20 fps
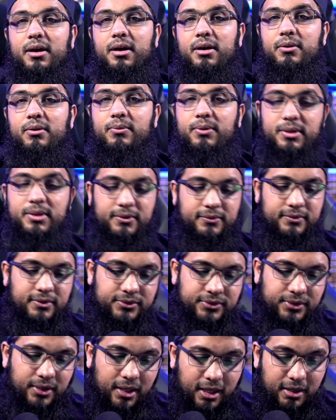uh, one of
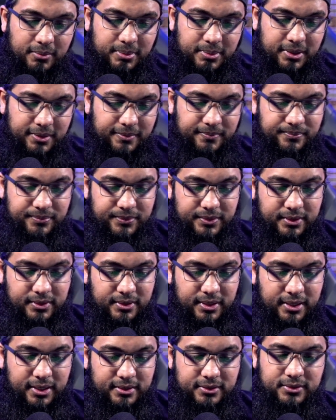the Sahaba,
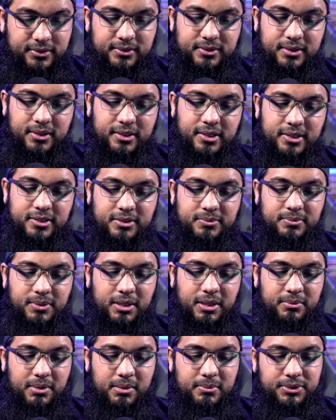right? This is narrated
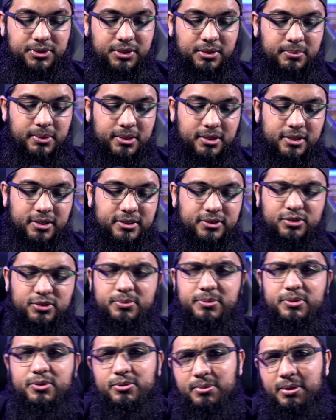by Imam al-Tabarani.
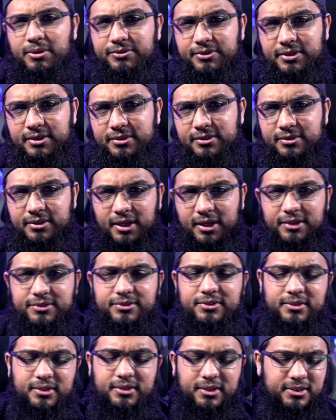Some of the ulama have said is a
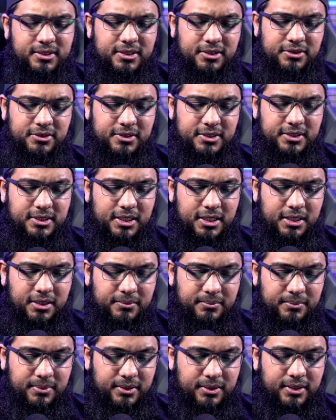Hassan hadith,
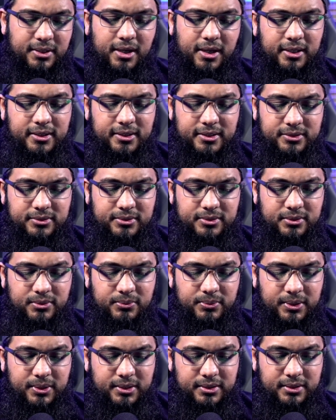but regardless, you
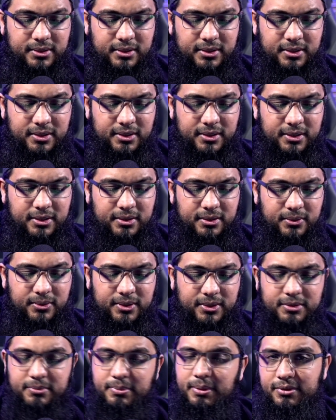know, we can uh,
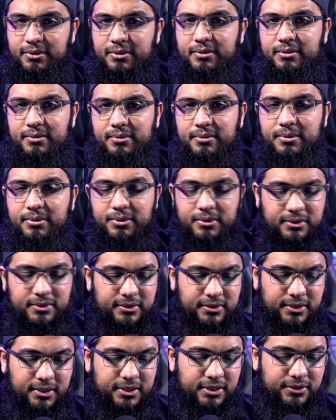look at the bene- uh, look
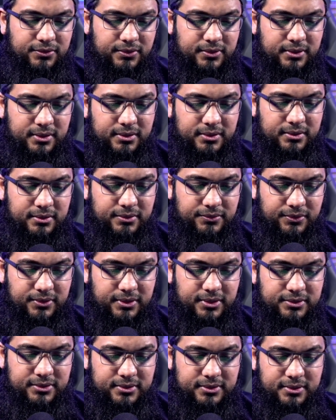at this hadith for the,
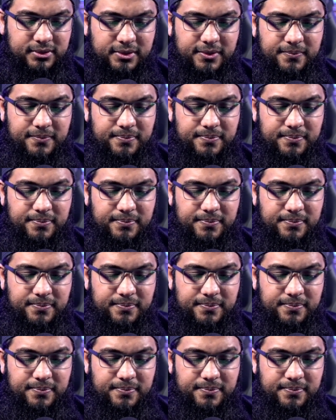for this